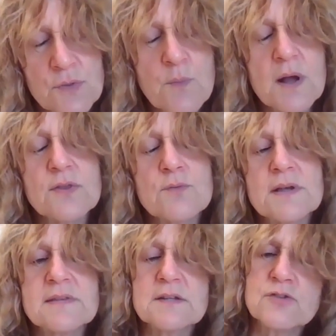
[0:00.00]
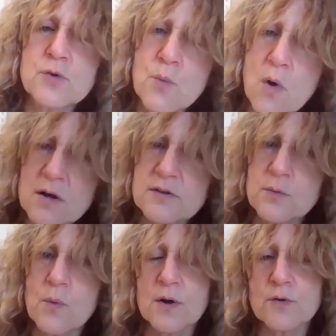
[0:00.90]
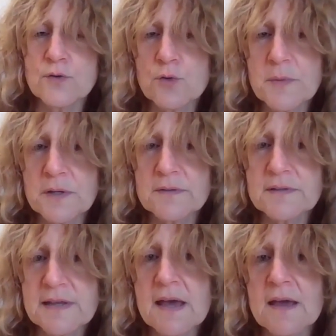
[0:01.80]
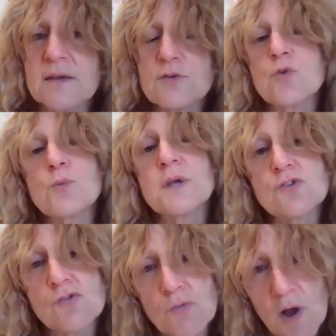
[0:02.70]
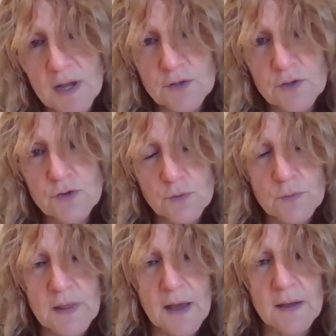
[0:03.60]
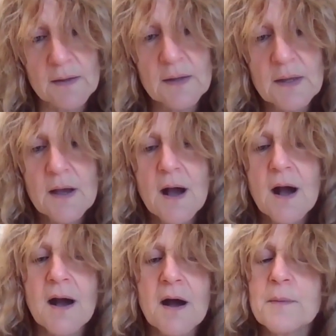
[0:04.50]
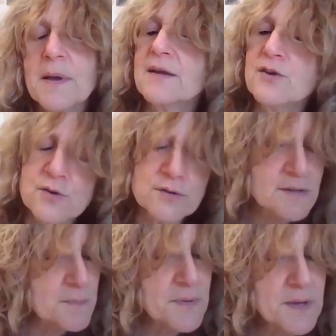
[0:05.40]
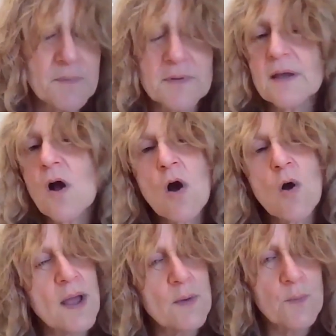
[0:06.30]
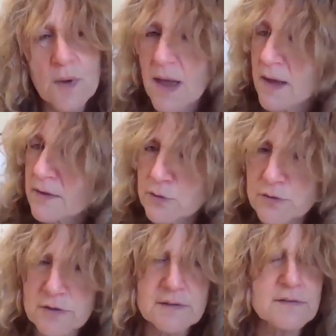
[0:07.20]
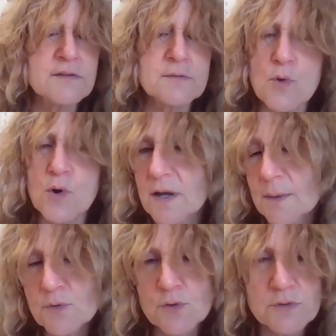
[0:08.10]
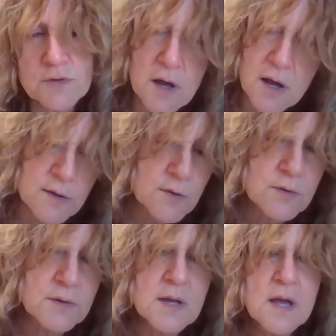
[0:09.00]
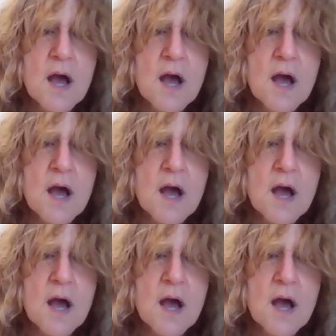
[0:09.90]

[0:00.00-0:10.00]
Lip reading: they want the residents to walk to 1 or 2 meals a day. So we try to do that. And some people like, oh, I exercised this morning, I'm too tired.